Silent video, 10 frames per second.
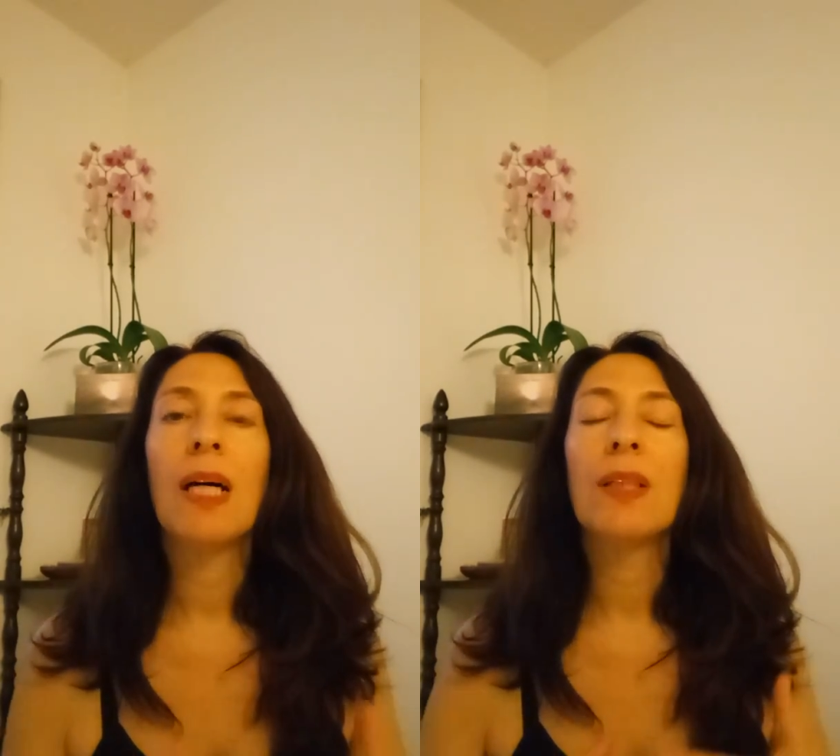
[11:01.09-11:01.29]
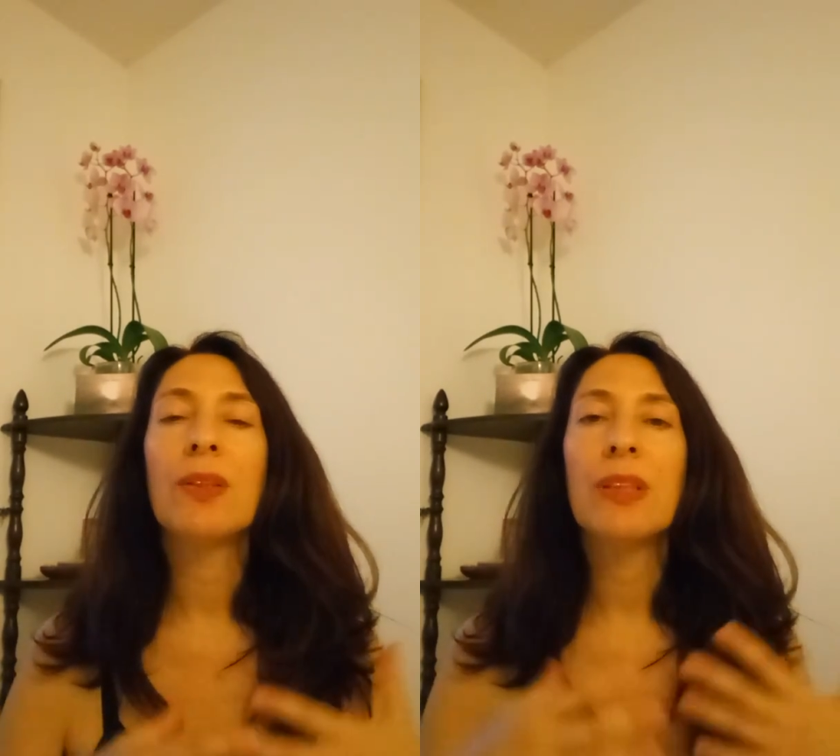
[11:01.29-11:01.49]

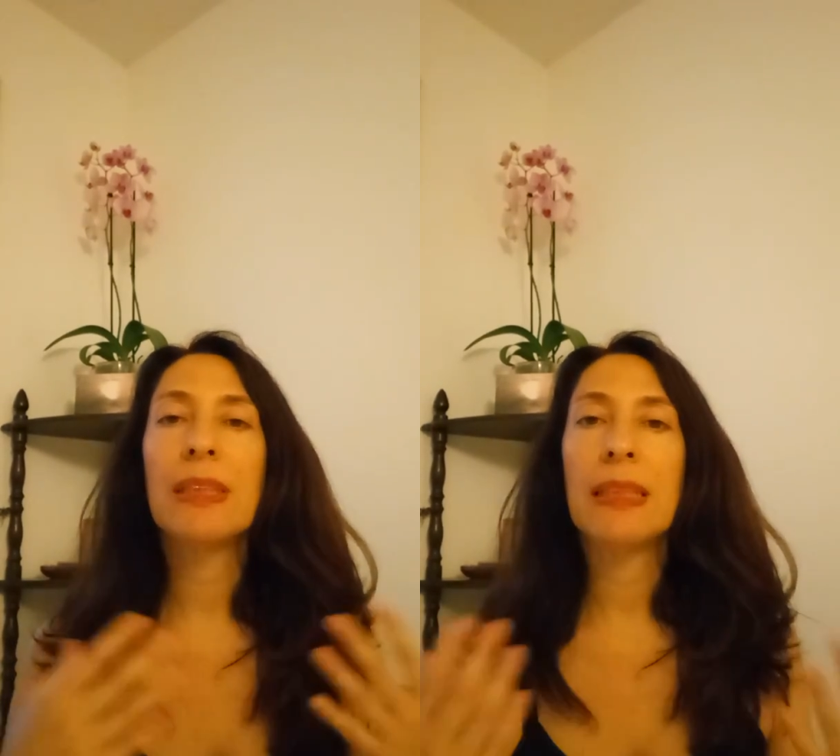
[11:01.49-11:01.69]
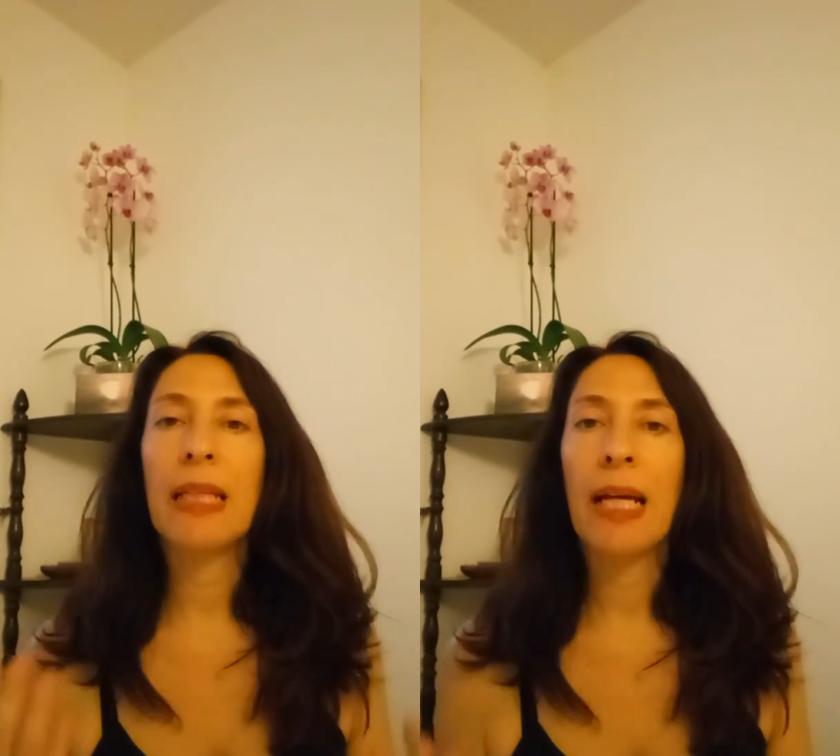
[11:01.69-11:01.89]

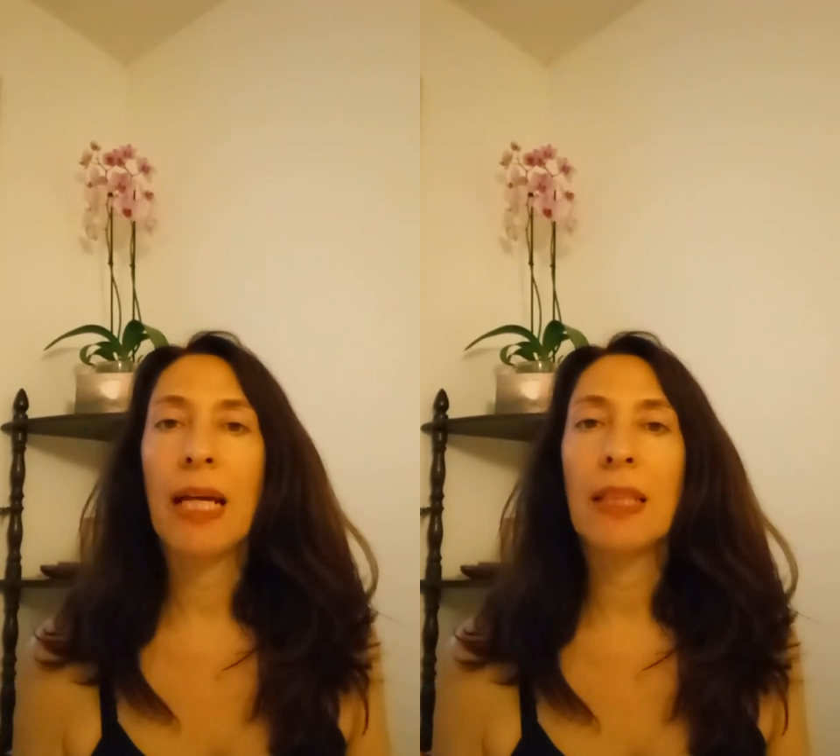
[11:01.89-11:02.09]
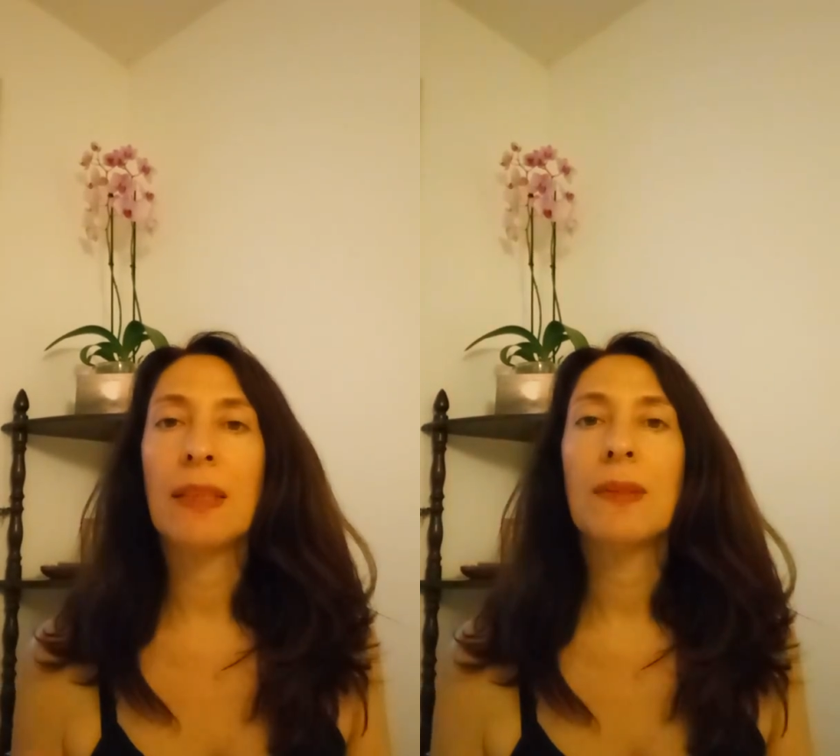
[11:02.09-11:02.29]

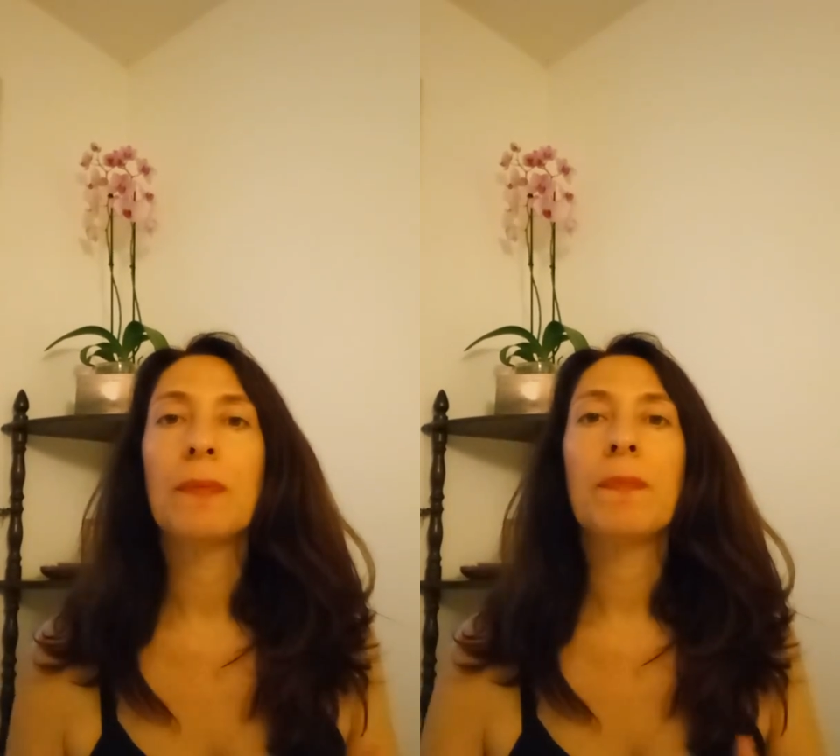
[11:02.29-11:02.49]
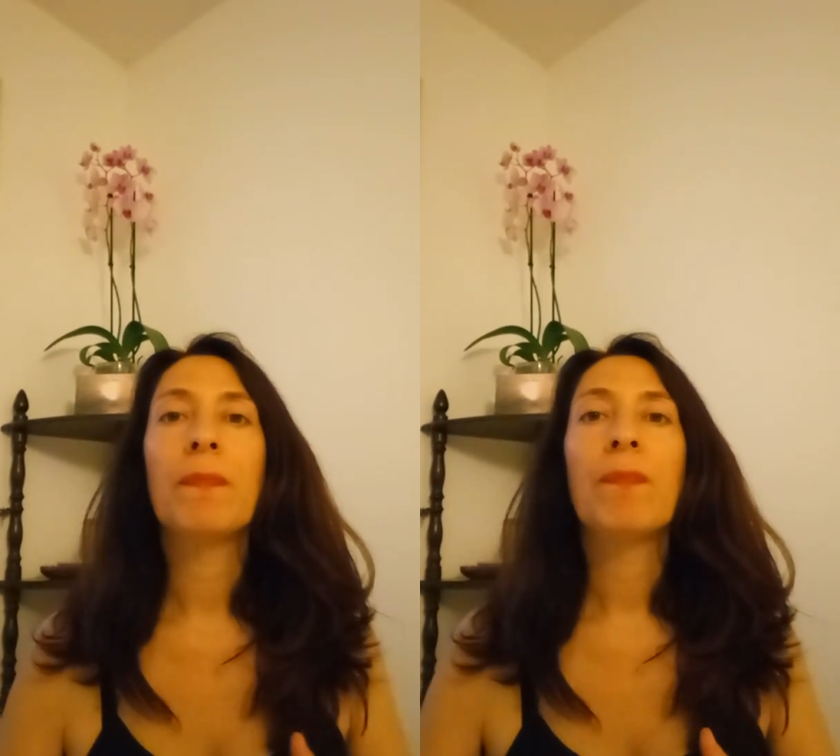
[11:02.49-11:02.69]
understand
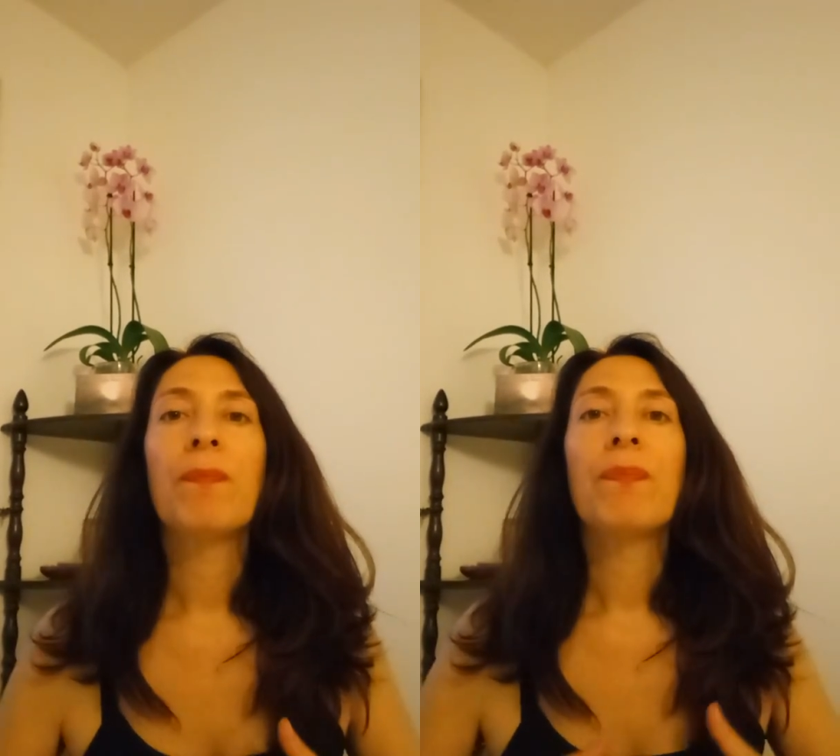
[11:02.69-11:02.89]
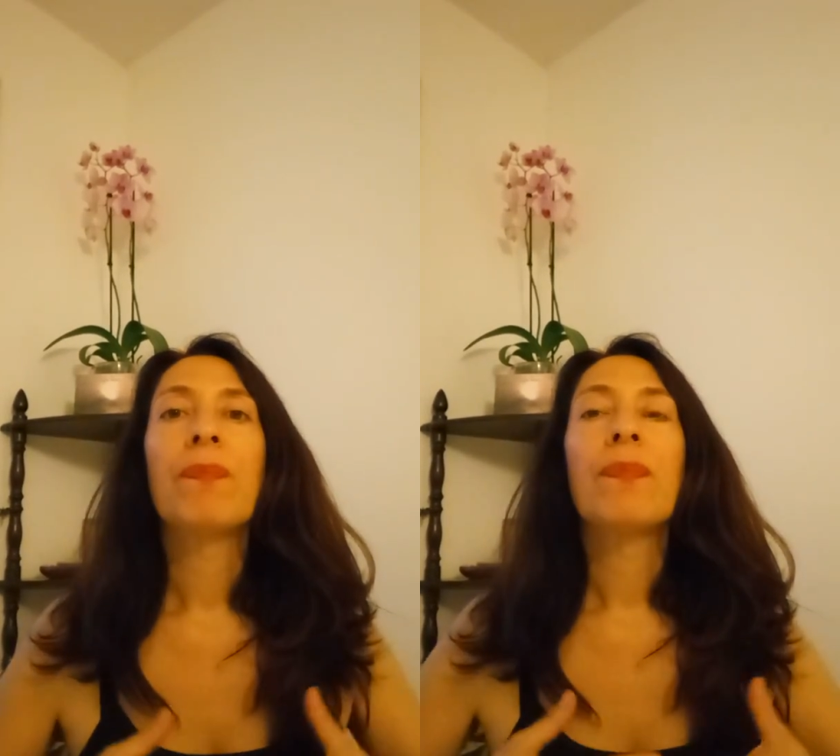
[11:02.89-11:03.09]

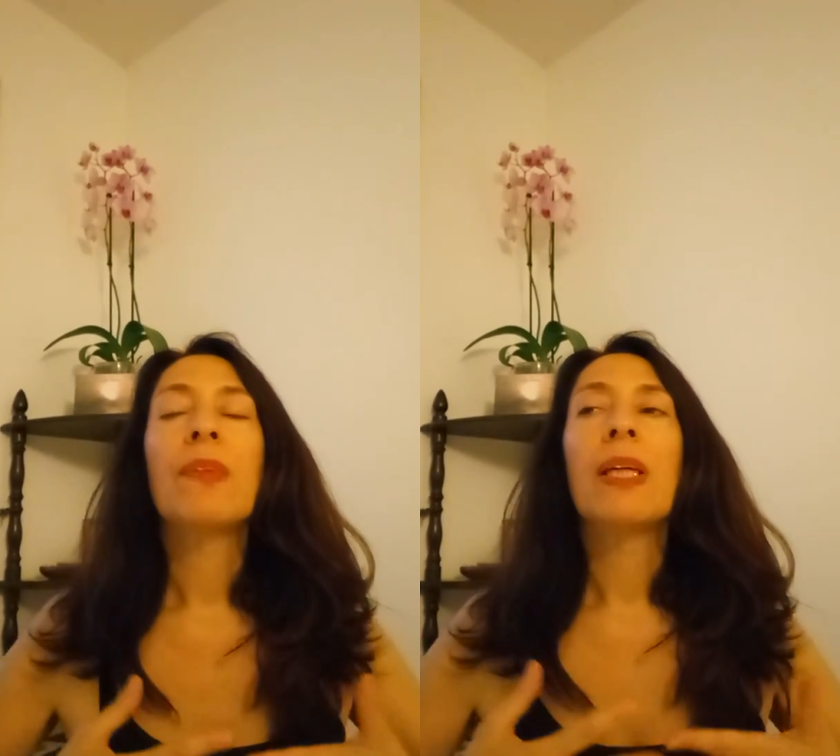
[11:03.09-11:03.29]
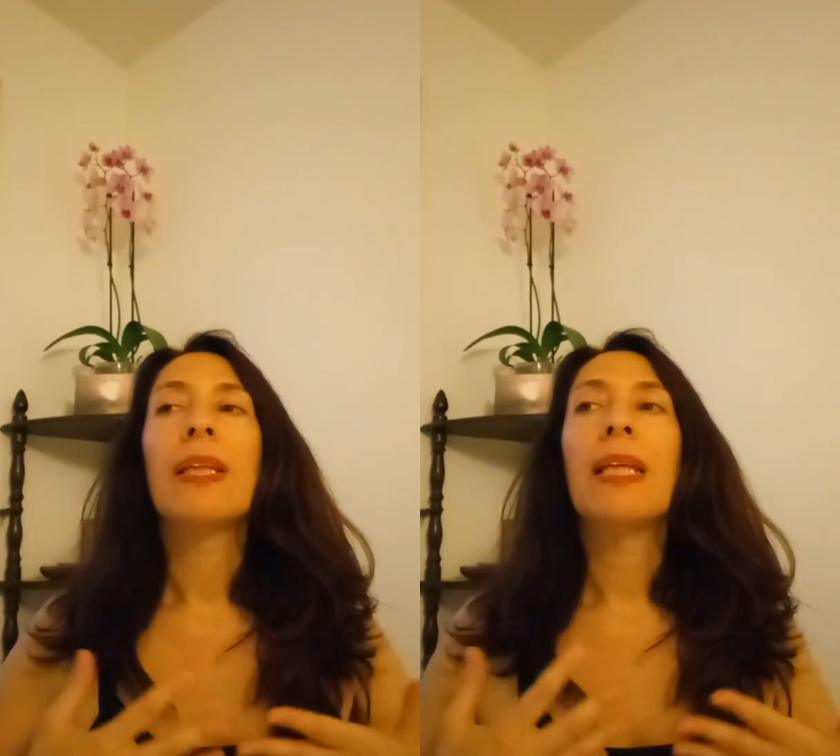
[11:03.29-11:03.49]

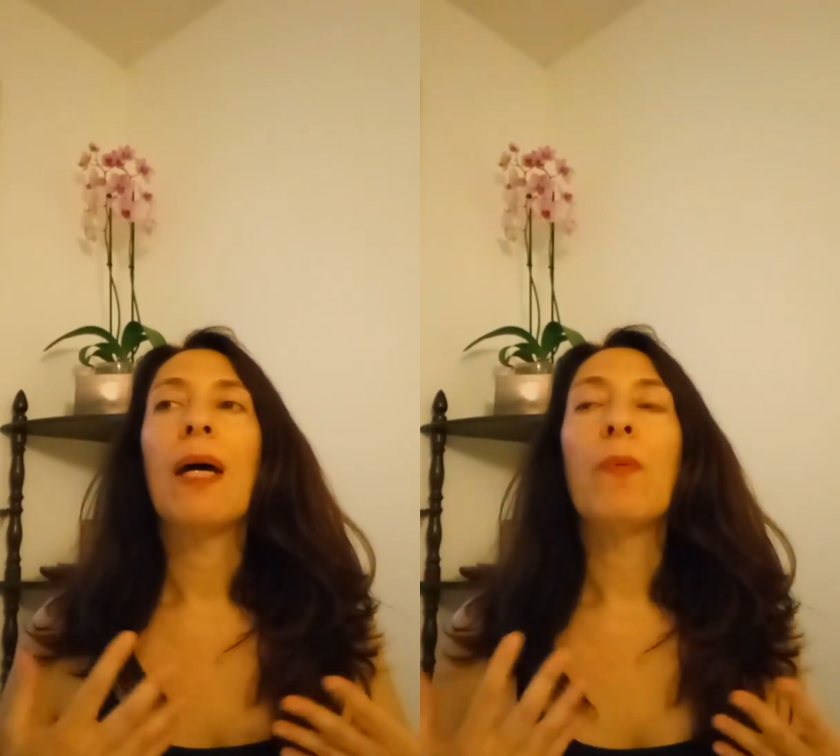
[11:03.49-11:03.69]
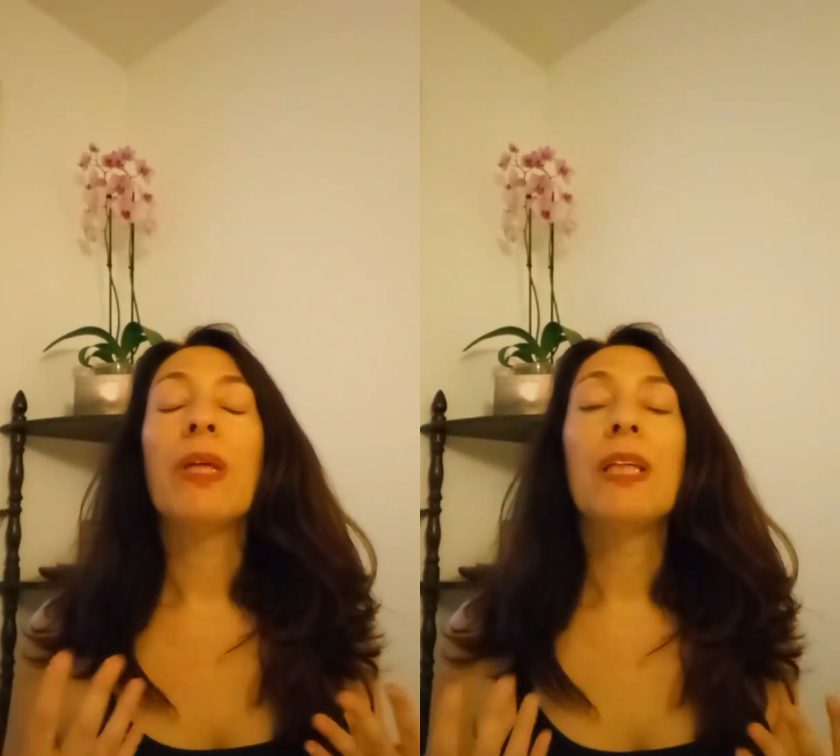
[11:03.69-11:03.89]

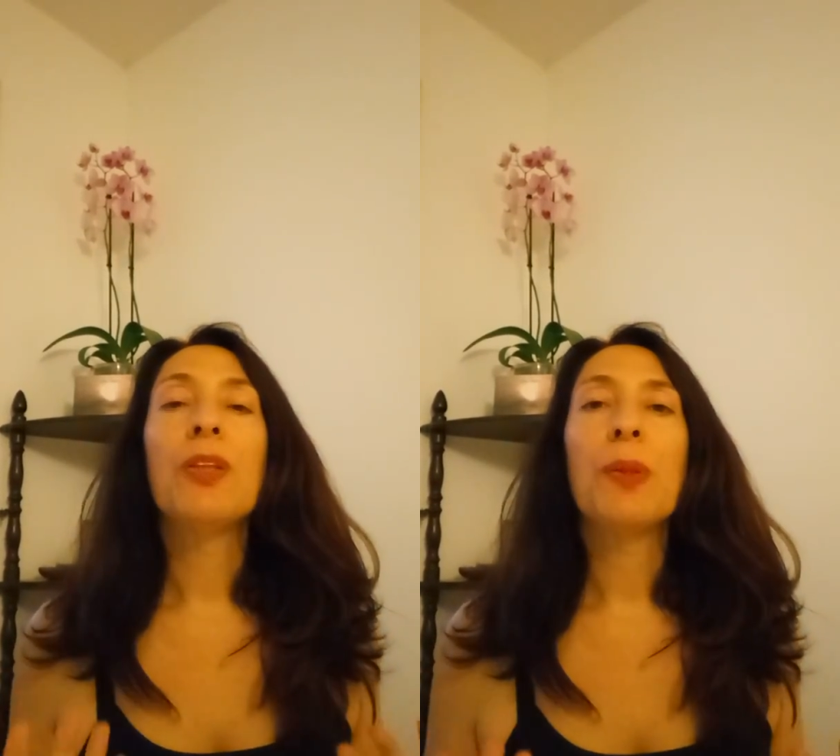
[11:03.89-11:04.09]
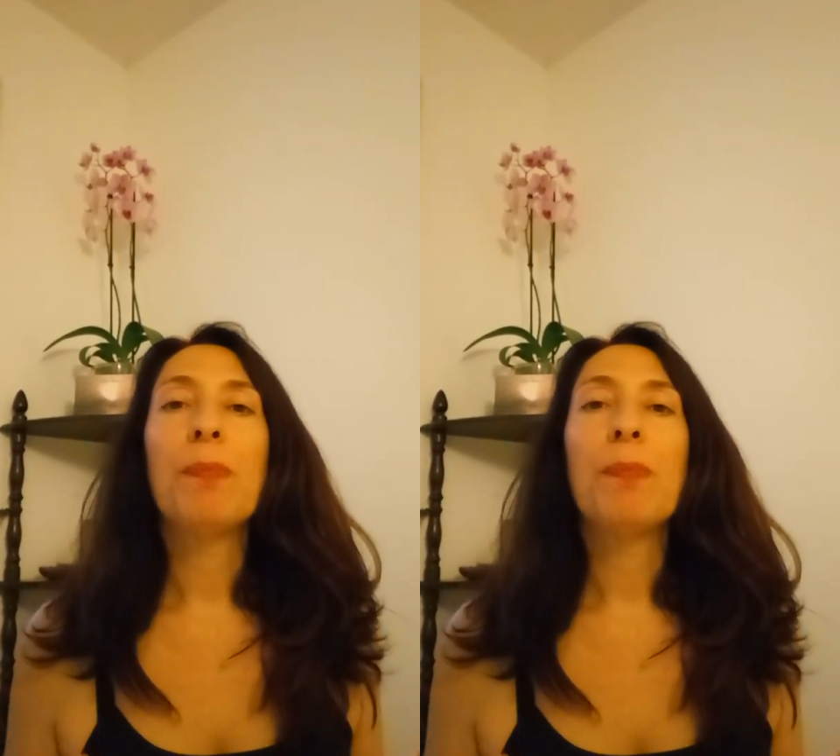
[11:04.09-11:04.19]
that within your